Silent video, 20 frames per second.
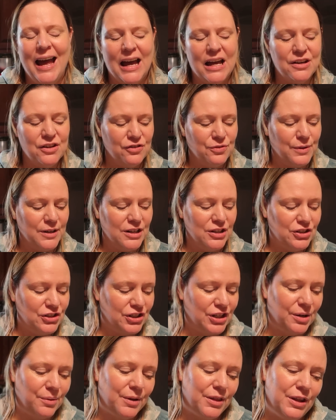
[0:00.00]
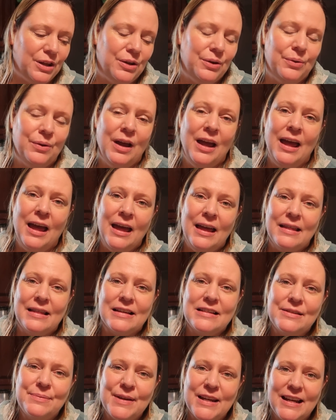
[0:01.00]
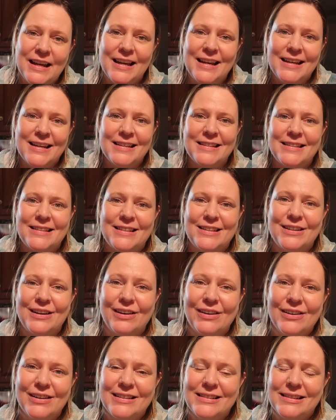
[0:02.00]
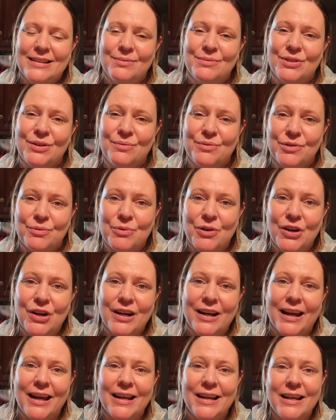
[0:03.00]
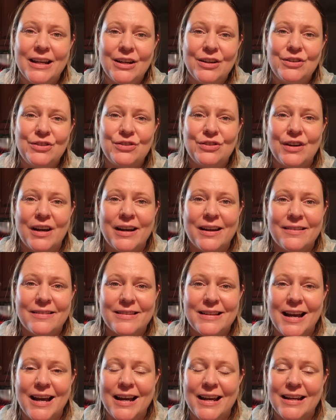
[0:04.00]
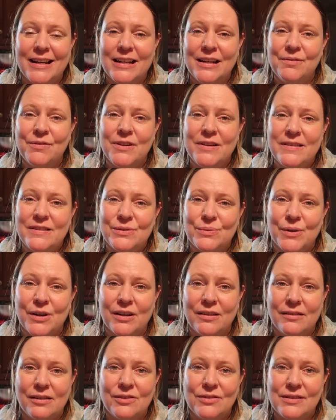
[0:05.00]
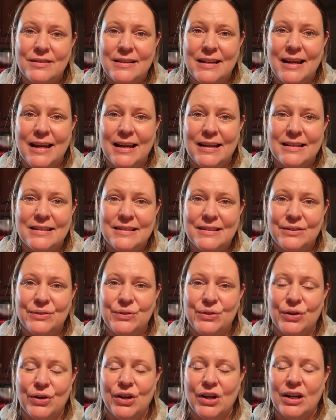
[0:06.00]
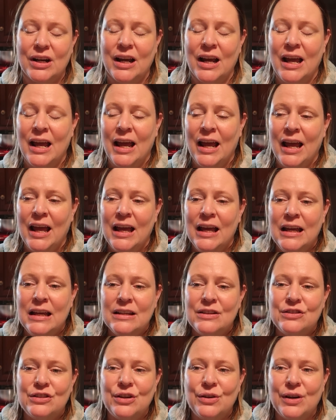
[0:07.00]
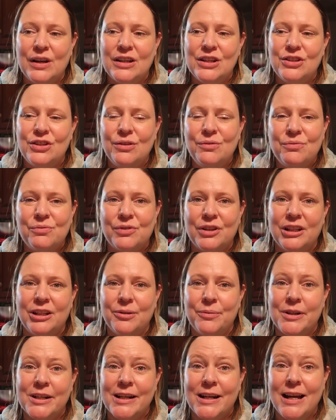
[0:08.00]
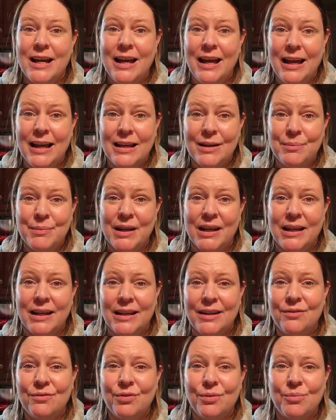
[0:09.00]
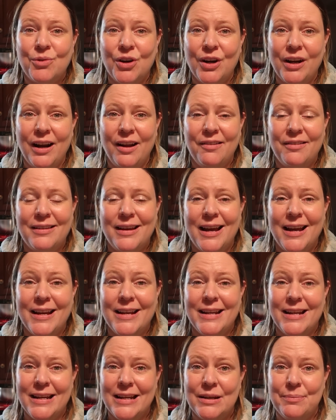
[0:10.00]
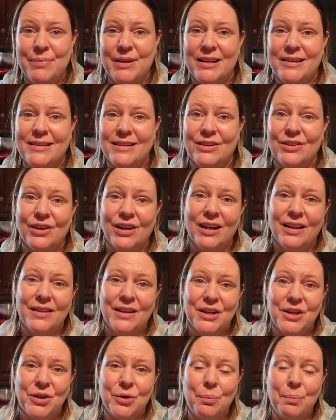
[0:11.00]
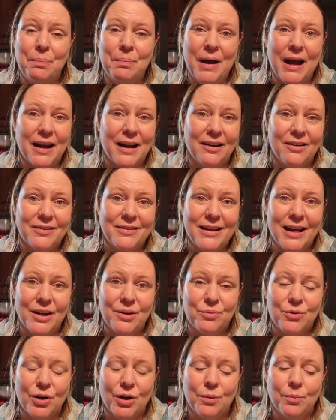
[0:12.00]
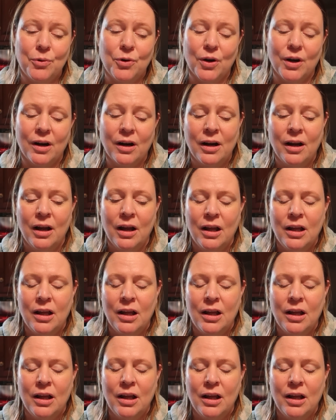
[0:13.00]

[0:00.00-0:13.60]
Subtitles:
I just wanted to share with you, that's because Charles comes home from work and he goes straight outside and he wants to work as long as he can until dark. So you don't really want to come in from working outside, eat a big dinner, and then go back outside and work more.